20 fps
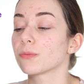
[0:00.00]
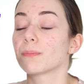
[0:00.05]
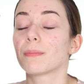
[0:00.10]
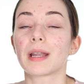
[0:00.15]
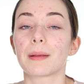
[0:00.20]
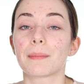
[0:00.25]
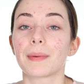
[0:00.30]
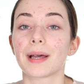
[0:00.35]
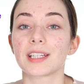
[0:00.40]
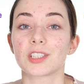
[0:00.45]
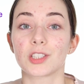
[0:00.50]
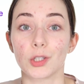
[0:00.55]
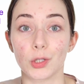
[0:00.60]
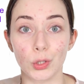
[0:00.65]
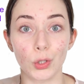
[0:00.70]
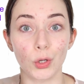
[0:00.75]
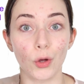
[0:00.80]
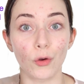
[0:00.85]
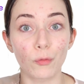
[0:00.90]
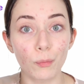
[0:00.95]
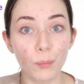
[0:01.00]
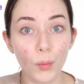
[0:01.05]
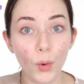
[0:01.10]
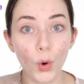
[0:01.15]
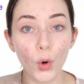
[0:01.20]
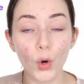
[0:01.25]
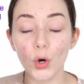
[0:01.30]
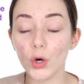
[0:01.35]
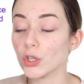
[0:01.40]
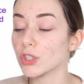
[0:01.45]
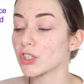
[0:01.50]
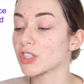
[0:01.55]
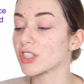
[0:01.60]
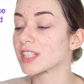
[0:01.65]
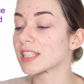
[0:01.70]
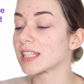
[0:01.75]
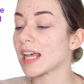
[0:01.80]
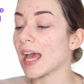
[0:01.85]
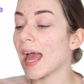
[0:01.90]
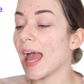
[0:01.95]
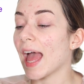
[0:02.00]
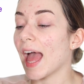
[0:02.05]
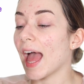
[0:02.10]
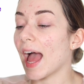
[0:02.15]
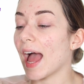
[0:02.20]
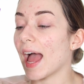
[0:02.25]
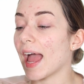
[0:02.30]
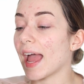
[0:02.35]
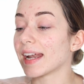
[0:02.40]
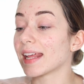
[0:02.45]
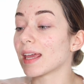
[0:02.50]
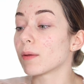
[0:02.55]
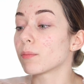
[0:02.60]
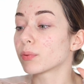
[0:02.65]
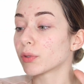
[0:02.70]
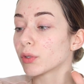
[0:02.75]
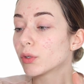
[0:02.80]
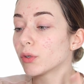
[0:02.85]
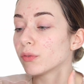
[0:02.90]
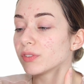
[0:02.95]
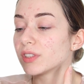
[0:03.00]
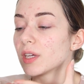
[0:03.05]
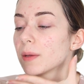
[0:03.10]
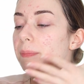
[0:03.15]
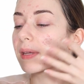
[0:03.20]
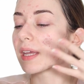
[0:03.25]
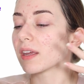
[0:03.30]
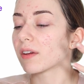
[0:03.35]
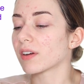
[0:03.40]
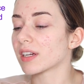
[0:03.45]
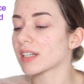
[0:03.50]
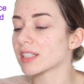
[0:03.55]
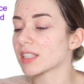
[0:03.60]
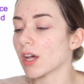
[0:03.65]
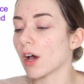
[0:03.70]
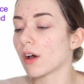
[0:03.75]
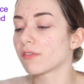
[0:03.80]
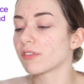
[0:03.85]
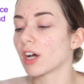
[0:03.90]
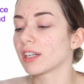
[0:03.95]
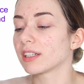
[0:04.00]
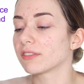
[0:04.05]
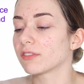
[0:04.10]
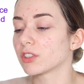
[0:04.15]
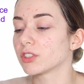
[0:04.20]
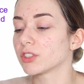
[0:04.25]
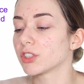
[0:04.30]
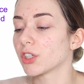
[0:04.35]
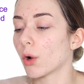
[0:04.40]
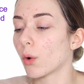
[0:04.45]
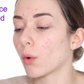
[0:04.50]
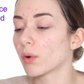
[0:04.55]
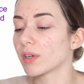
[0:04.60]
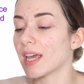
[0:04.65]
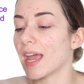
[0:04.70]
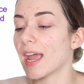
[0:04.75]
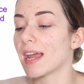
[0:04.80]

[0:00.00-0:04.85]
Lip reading: to minimize the look of pores, and improve the appearance of uneven tone